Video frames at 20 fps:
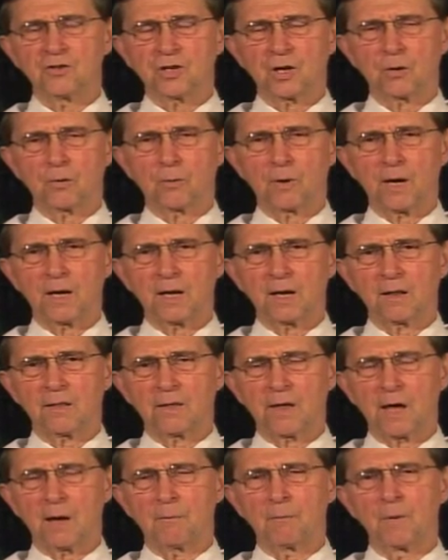
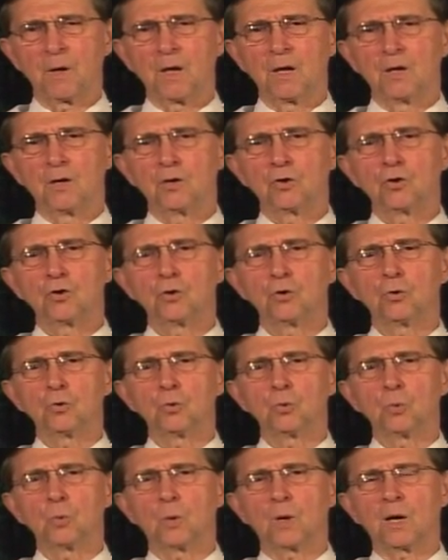generating them
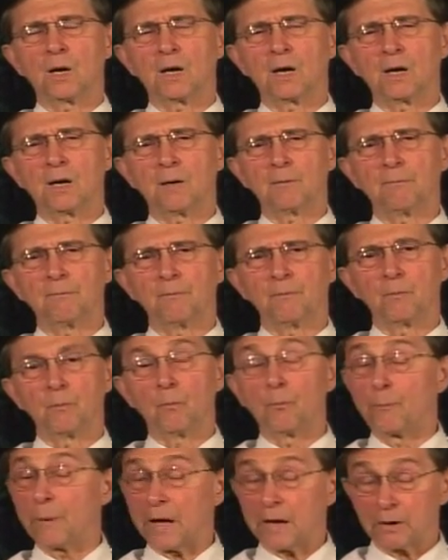to
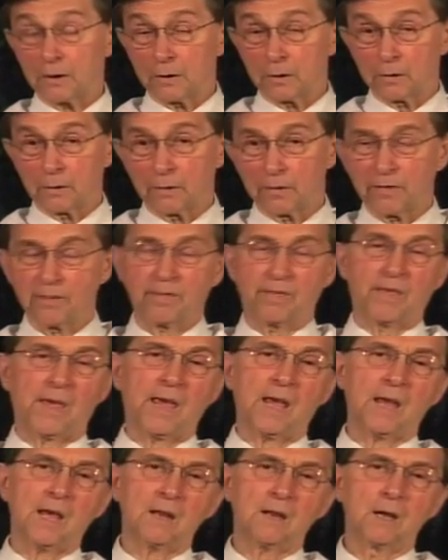better
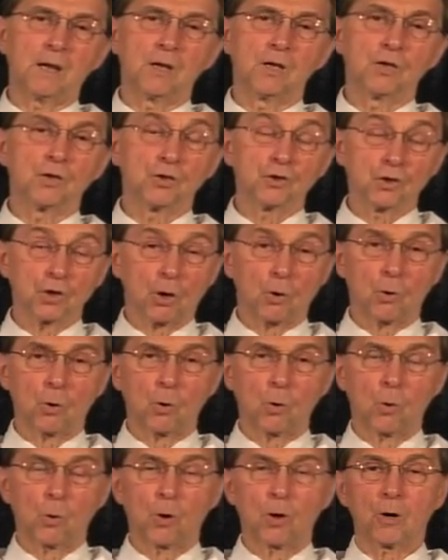than
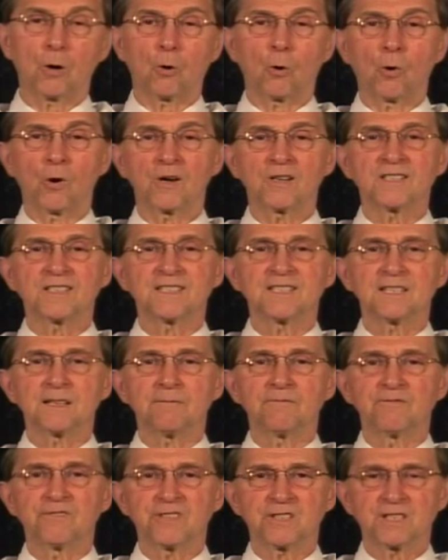Zocor or
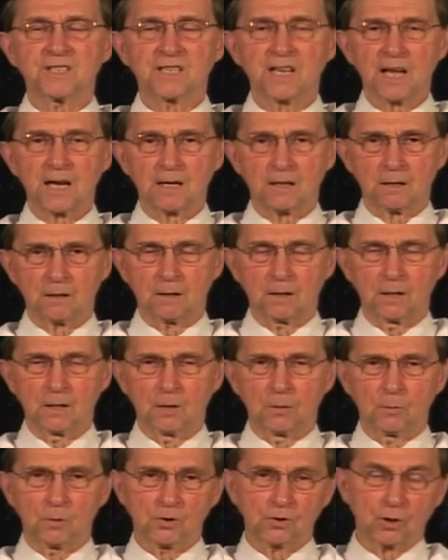Simvastatin,
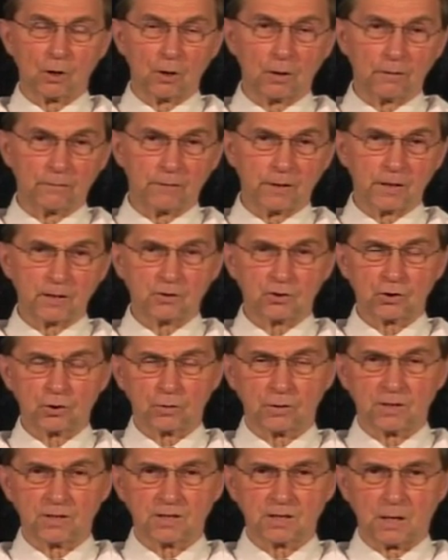which all of the
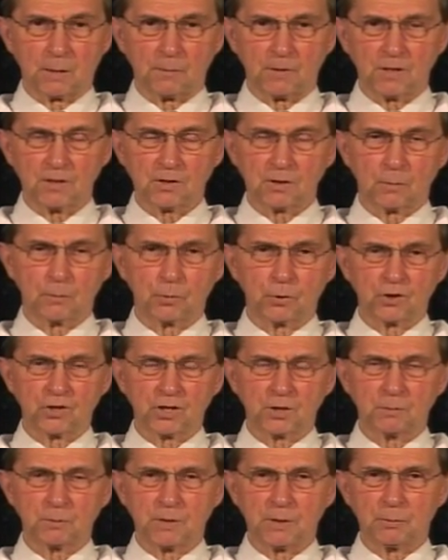insurance companies are
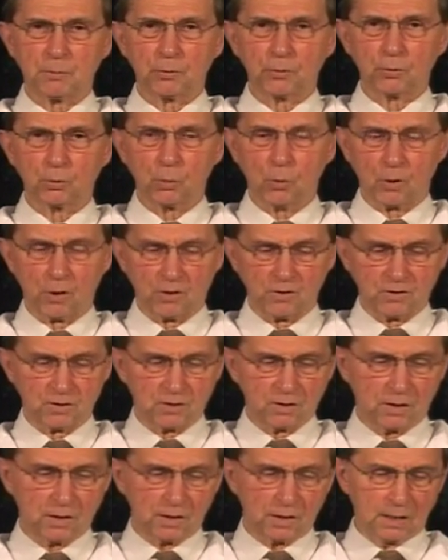pushing people
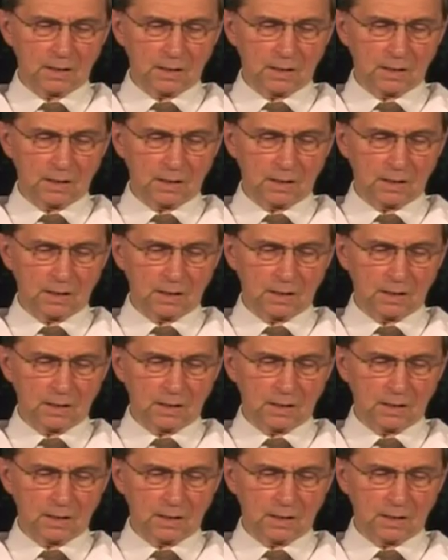towards.